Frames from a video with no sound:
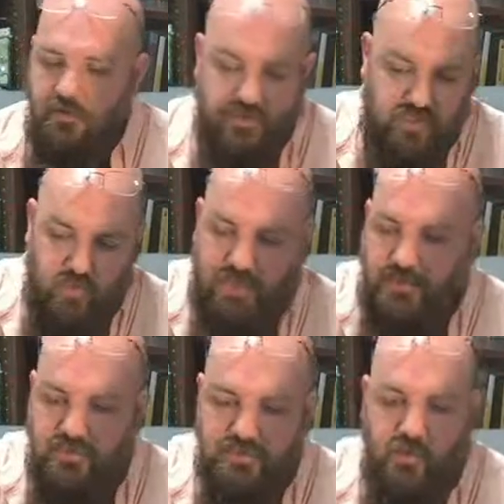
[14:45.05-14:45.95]
They're swinging their
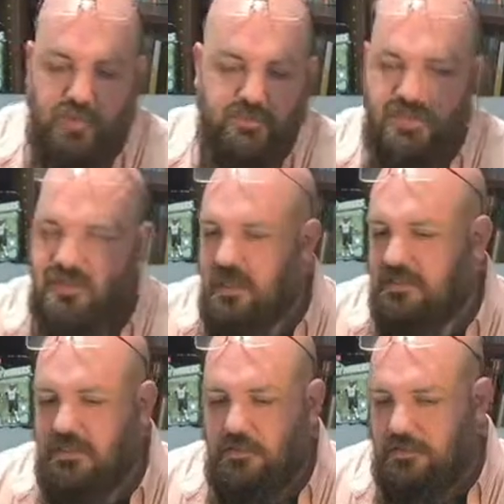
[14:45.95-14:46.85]
swords, but does
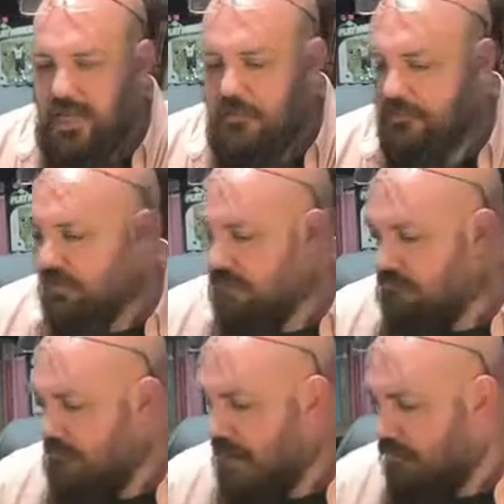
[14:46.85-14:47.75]
no damage because
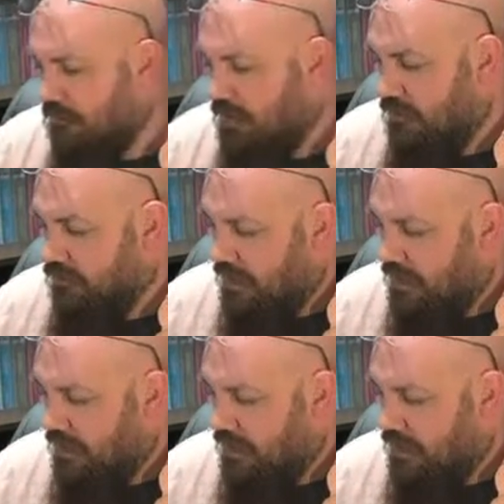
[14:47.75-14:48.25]
metal doesn't